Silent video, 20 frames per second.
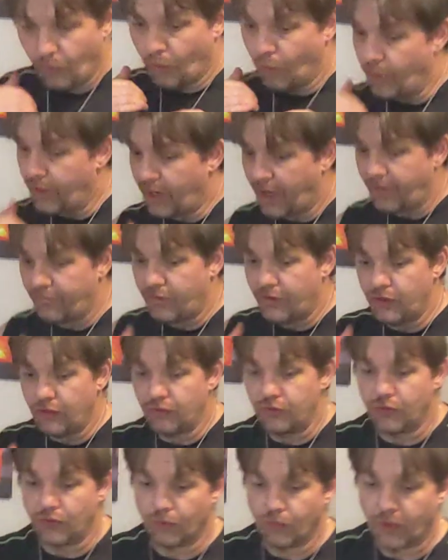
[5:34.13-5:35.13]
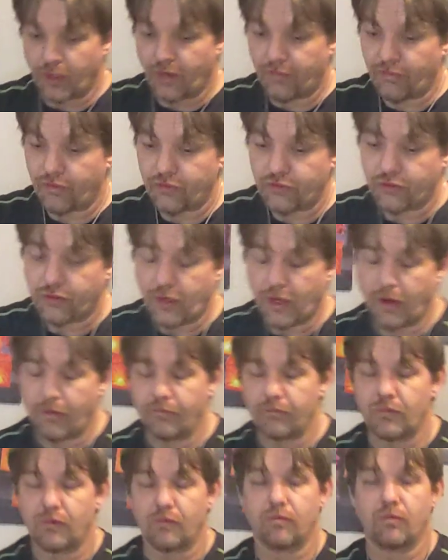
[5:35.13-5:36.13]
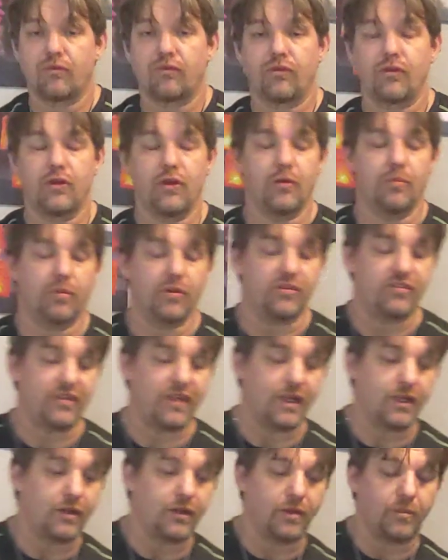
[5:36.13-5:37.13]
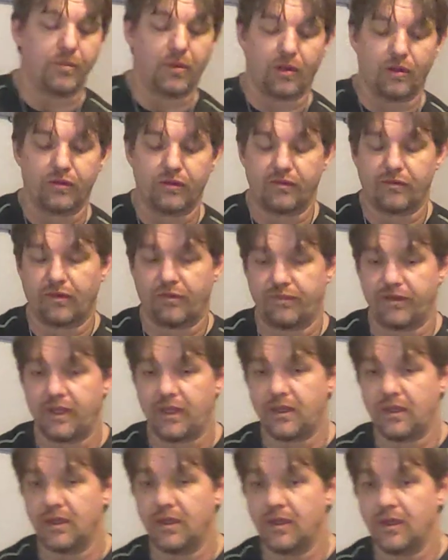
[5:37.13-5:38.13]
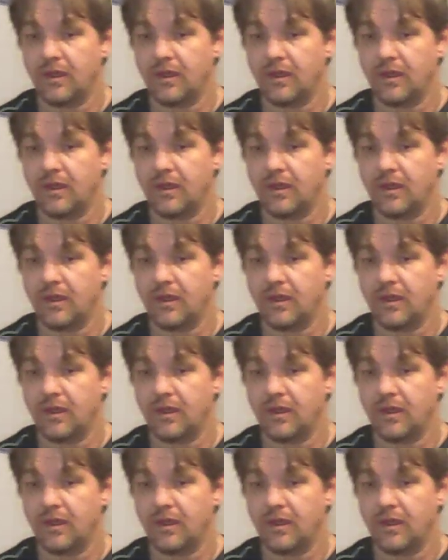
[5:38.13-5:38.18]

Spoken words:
whatever you do, whatever's comfortable for you, but stand on the balls of your feet.